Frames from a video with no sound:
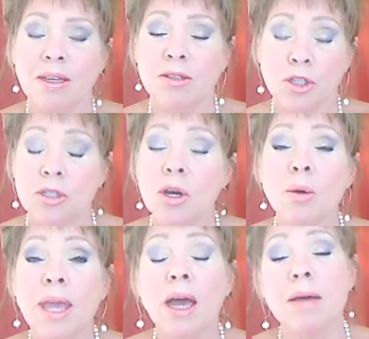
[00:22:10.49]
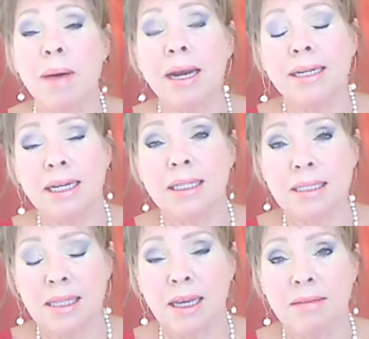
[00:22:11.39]
Just don't yak about it
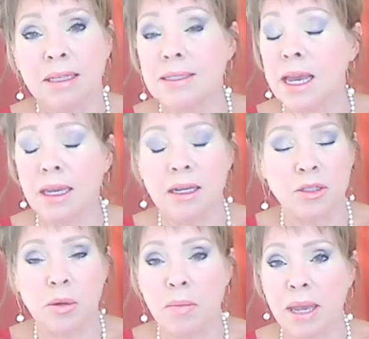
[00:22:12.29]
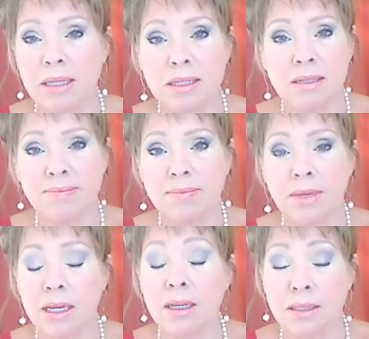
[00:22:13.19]
endlessly, because that kills romance.
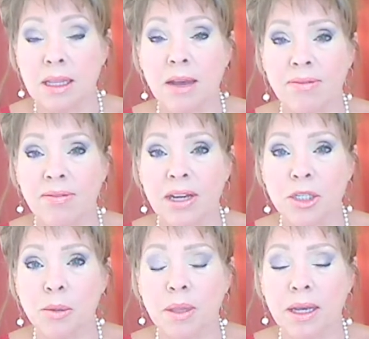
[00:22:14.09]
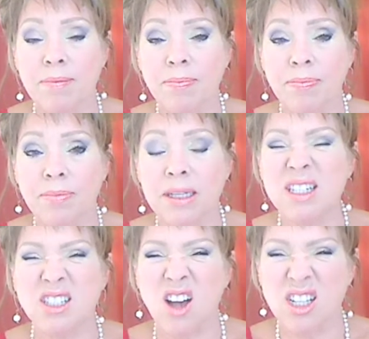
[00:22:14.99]
It kills love eventually. It's
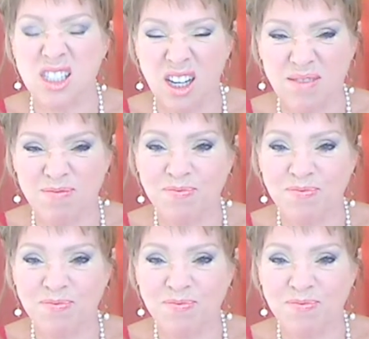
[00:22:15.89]
exhausting.